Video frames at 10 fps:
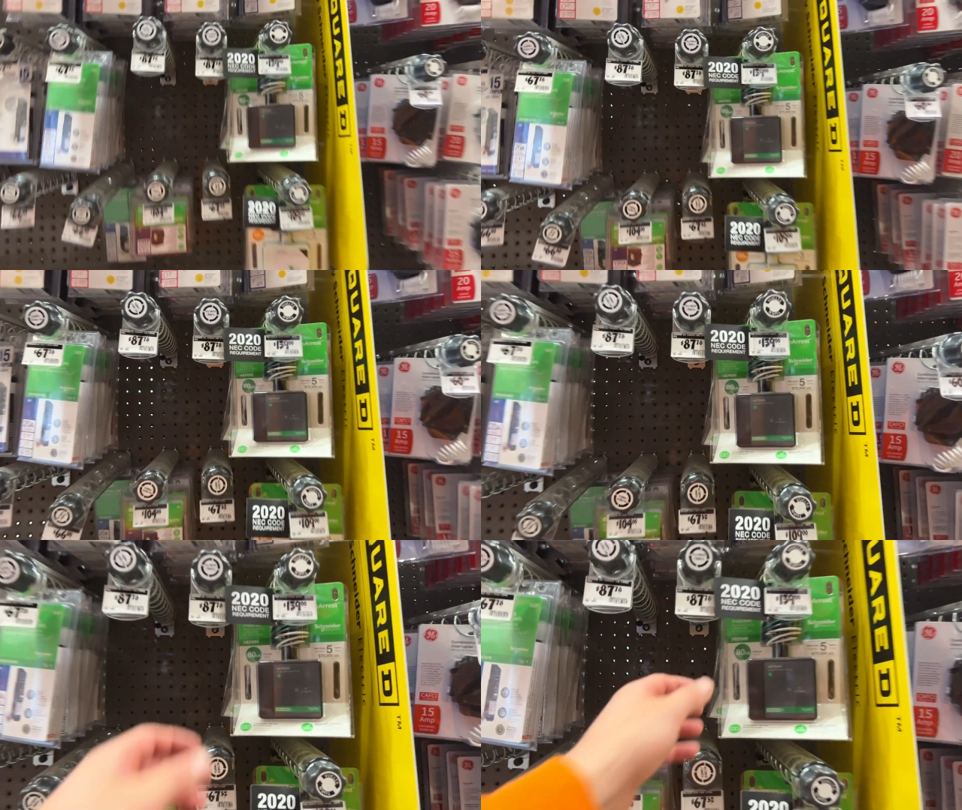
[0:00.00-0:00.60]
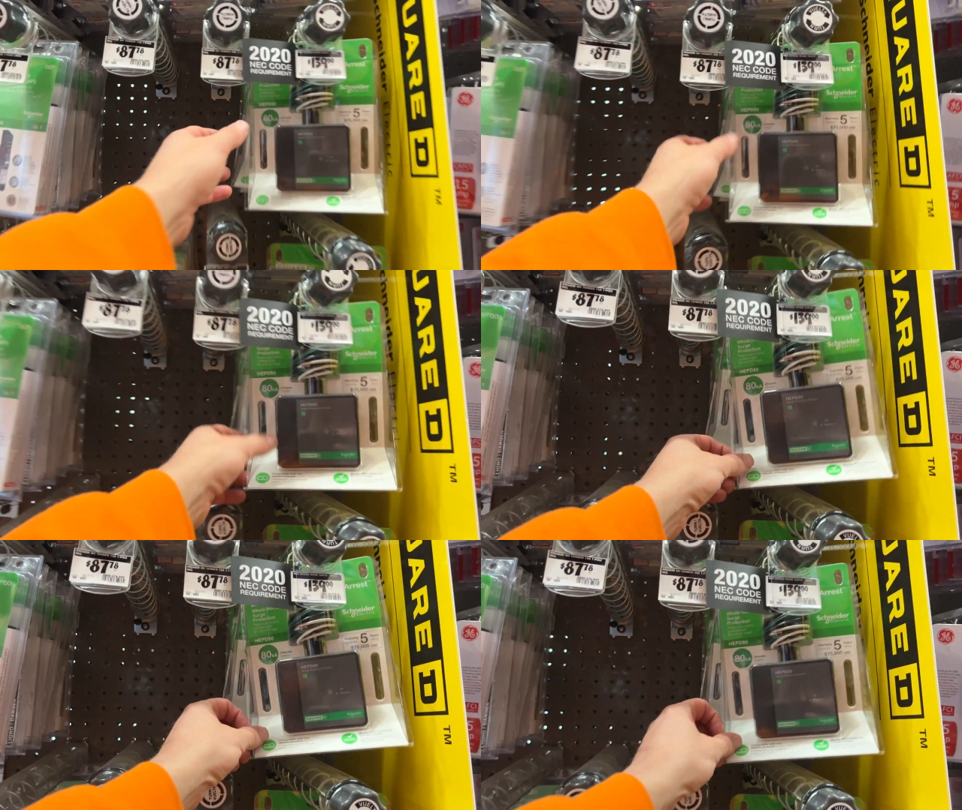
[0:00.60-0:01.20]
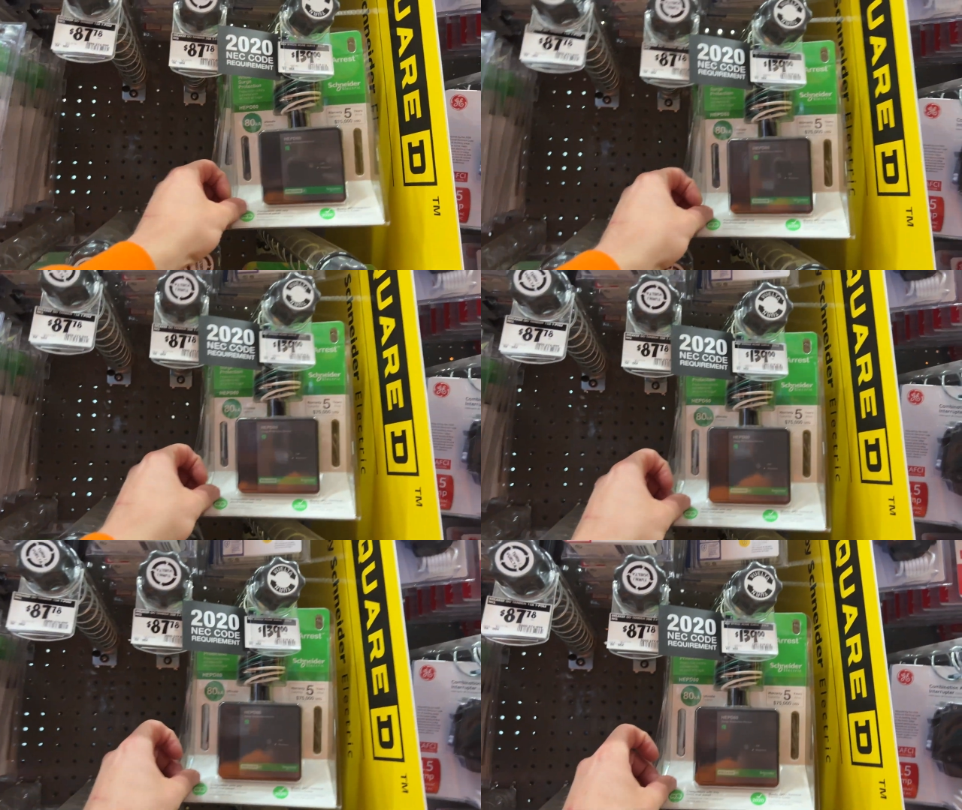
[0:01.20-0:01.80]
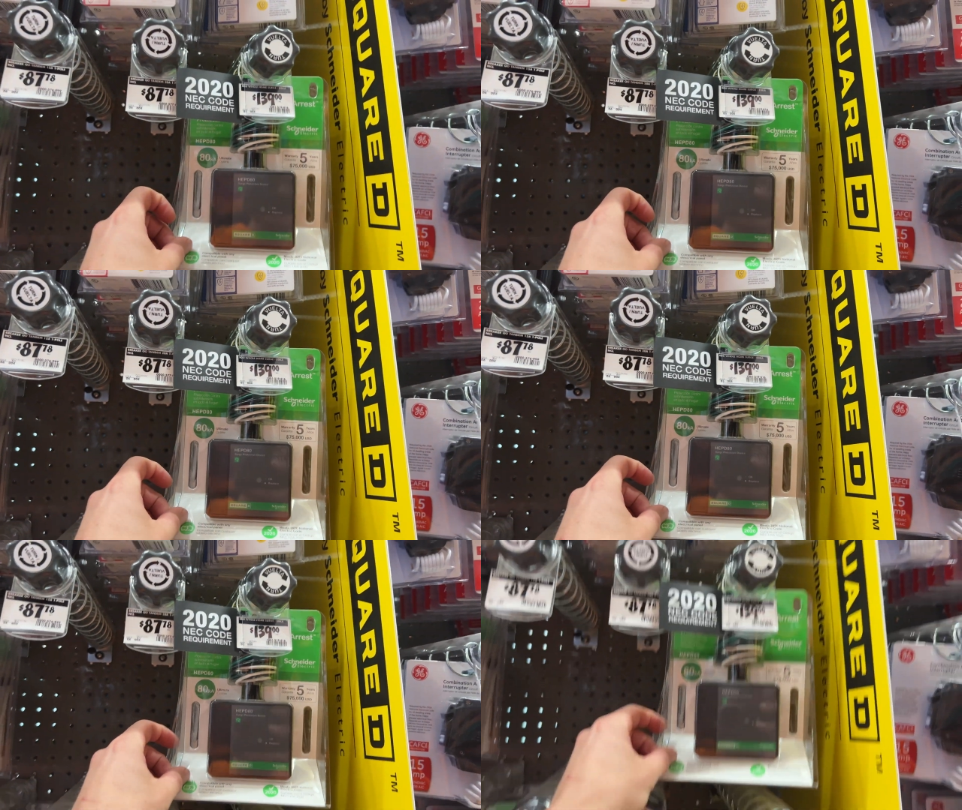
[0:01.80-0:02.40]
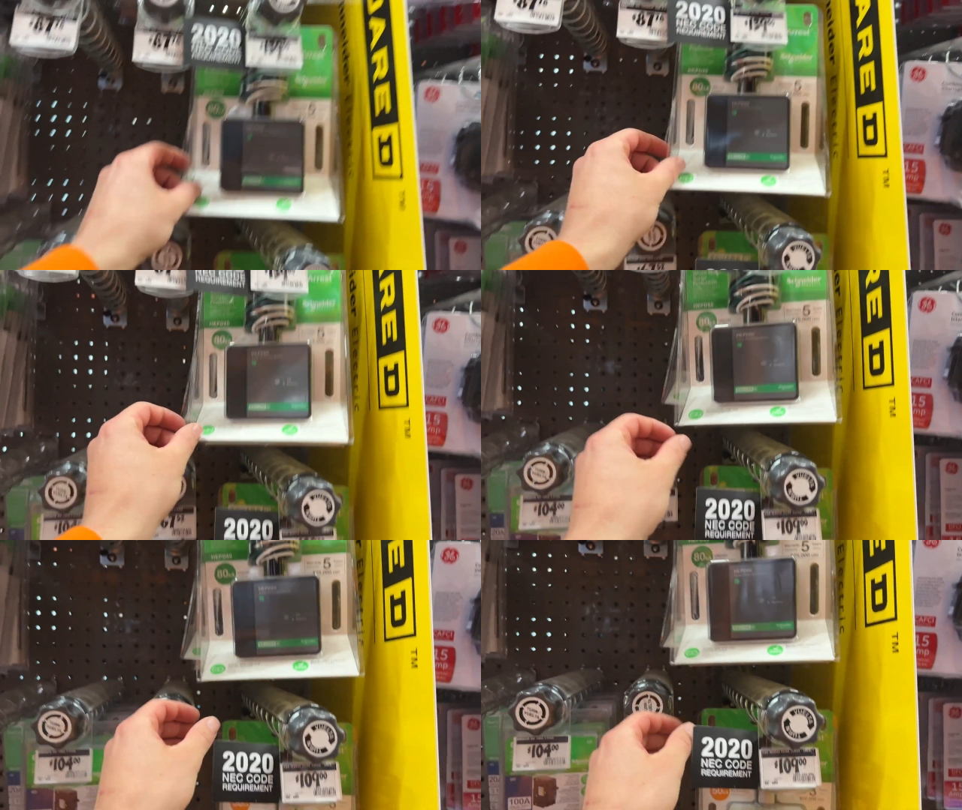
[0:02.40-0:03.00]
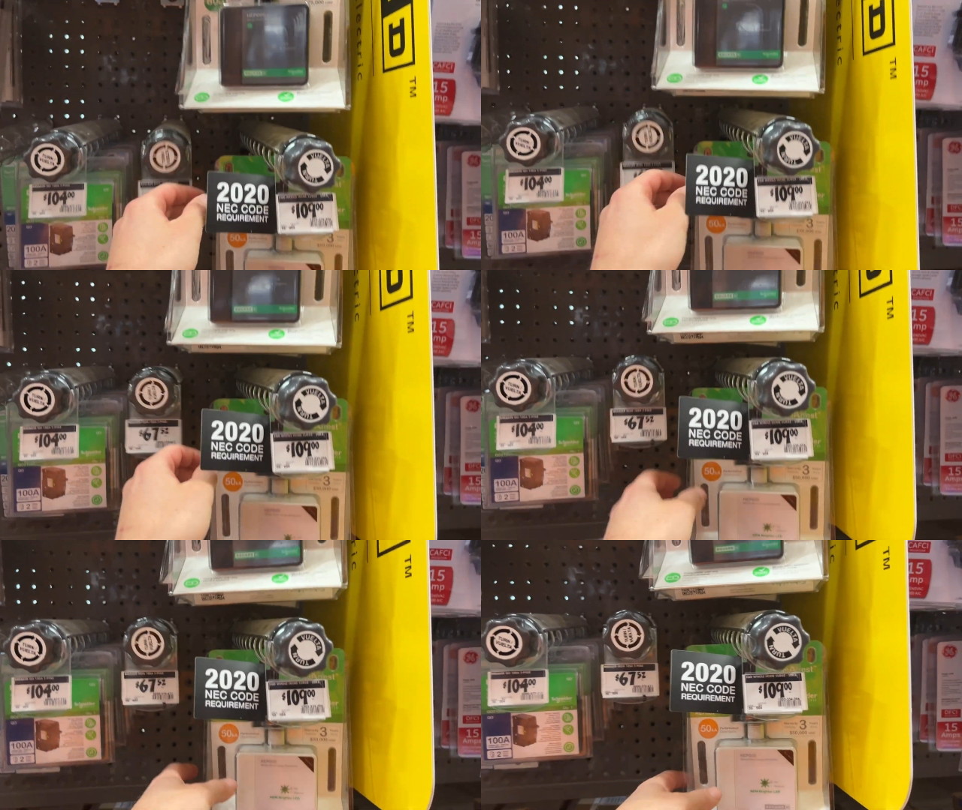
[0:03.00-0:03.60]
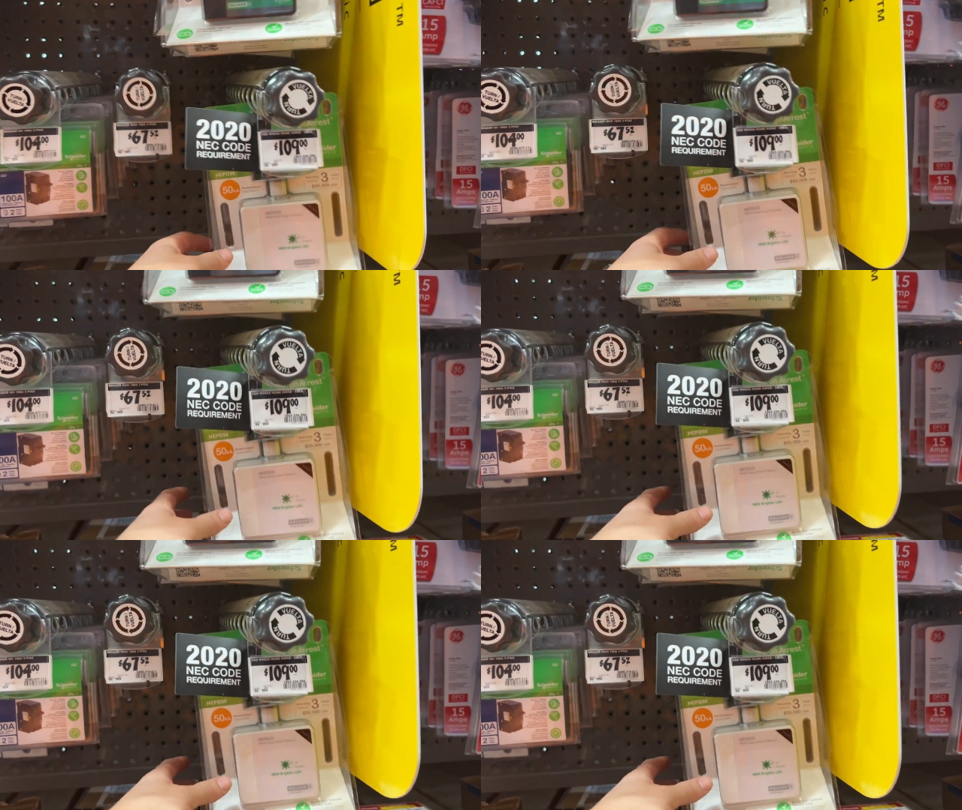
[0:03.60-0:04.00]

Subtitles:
No face is visible, so there are no lips to read.